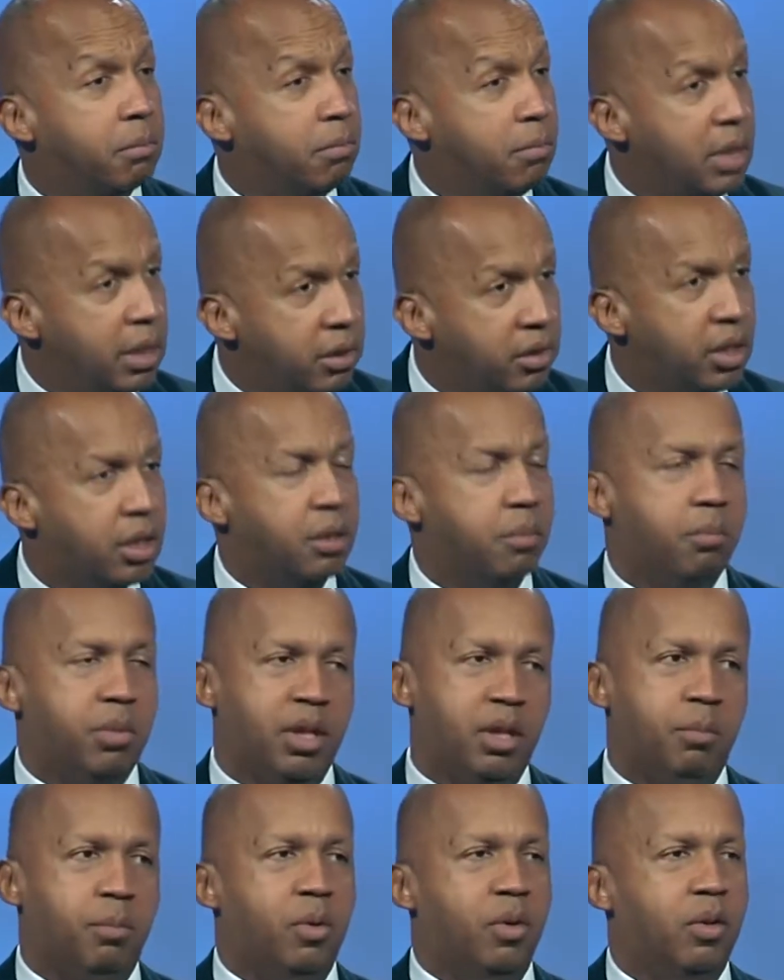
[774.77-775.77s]
million
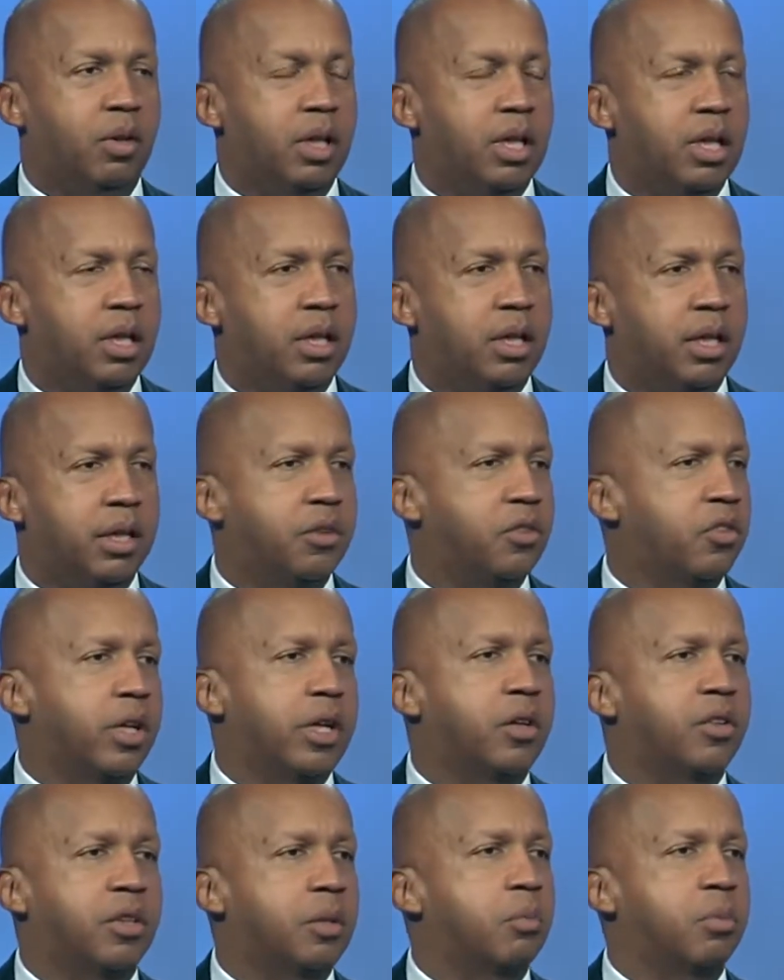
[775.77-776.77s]
people in
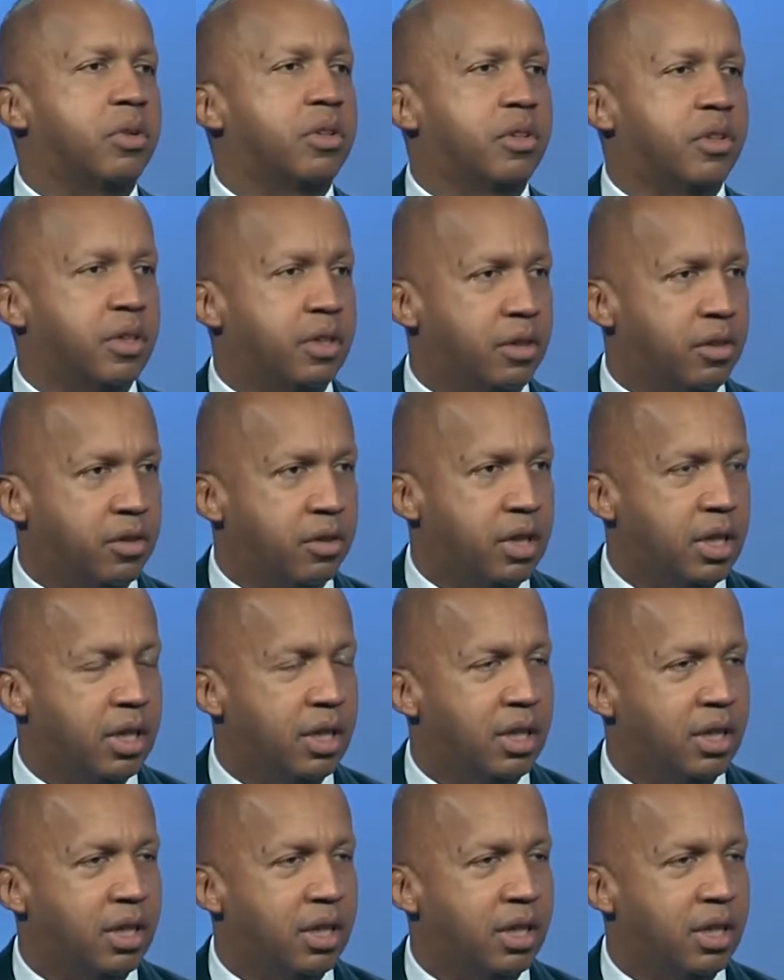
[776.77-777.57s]
jails and prisons.